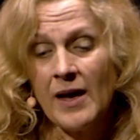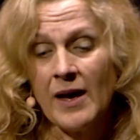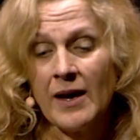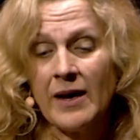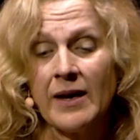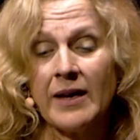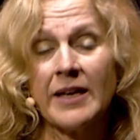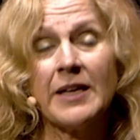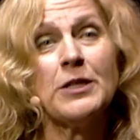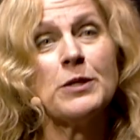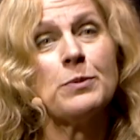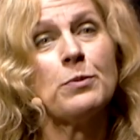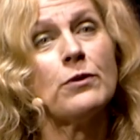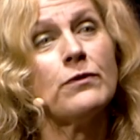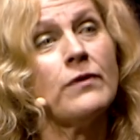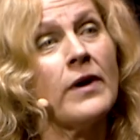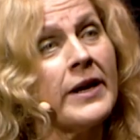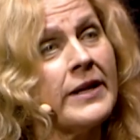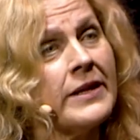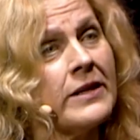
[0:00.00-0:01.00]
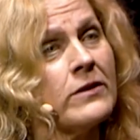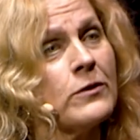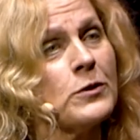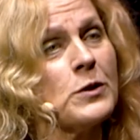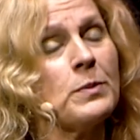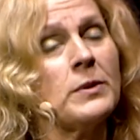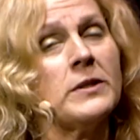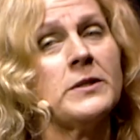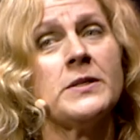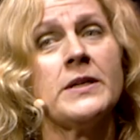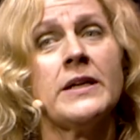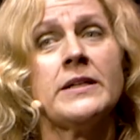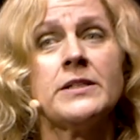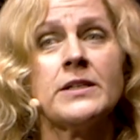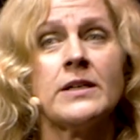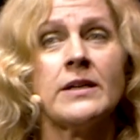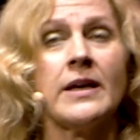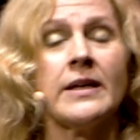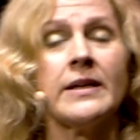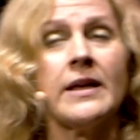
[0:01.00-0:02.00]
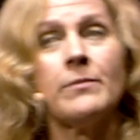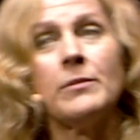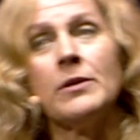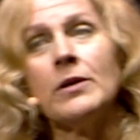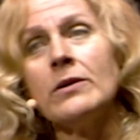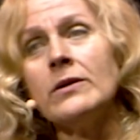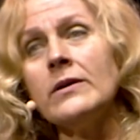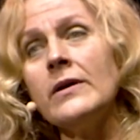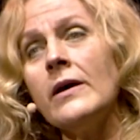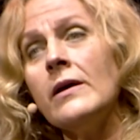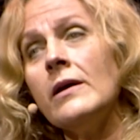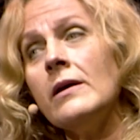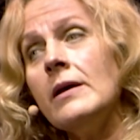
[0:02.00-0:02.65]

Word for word: Uh, he's providing those placenta and amniotic,